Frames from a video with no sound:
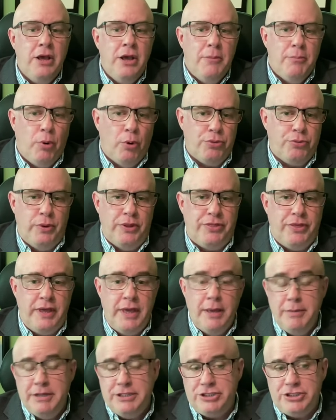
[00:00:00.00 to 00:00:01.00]
both with
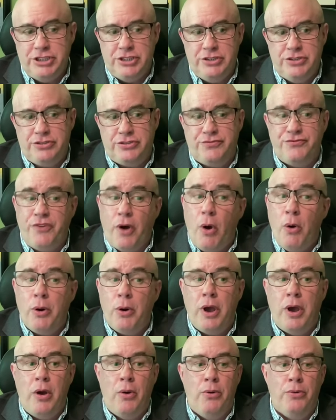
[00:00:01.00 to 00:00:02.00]
images,
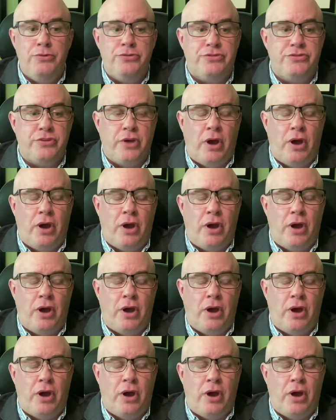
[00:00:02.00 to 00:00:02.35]
photos,